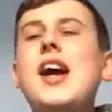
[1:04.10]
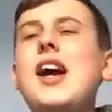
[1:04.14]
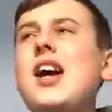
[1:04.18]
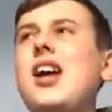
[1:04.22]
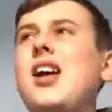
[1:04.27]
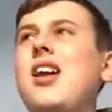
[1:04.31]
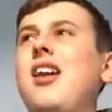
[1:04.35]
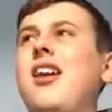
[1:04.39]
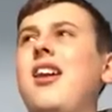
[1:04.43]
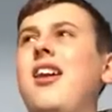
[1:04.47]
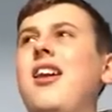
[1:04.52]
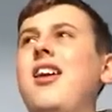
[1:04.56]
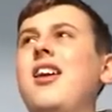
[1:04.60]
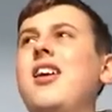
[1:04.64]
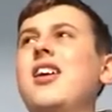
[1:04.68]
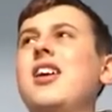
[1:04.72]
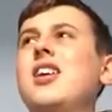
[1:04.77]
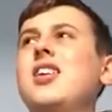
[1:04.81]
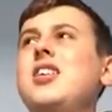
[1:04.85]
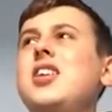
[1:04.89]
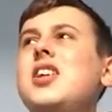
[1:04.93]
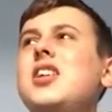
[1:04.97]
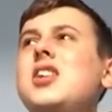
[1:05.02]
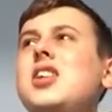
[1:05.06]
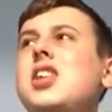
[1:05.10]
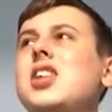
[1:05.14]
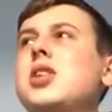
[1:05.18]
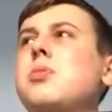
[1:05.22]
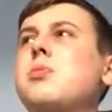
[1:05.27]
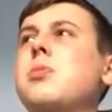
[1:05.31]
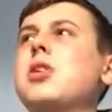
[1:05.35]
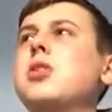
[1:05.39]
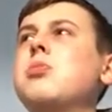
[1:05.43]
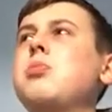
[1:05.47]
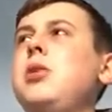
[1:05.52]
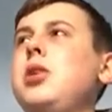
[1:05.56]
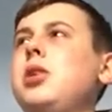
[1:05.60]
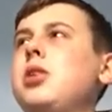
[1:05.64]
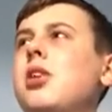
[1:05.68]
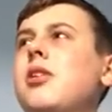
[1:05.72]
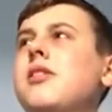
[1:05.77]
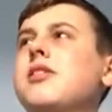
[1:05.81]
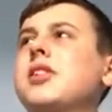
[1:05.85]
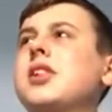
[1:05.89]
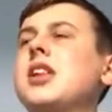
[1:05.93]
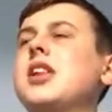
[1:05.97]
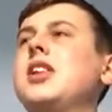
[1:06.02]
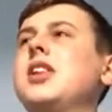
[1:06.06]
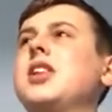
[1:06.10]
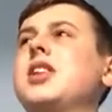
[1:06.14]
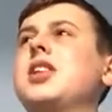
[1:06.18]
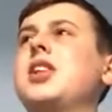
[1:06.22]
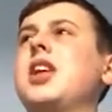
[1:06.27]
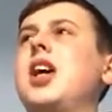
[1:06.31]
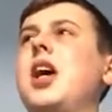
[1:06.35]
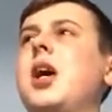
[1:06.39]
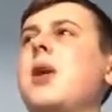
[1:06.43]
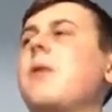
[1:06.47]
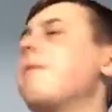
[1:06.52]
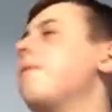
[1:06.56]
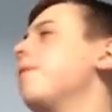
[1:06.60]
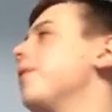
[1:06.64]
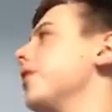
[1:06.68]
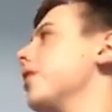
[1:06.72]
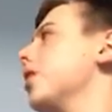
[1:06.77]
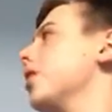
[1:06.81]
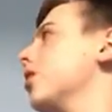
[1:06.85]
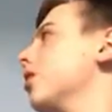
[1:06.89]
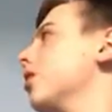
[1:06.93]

hell? This is supposed to be Dolph Ziggler's time.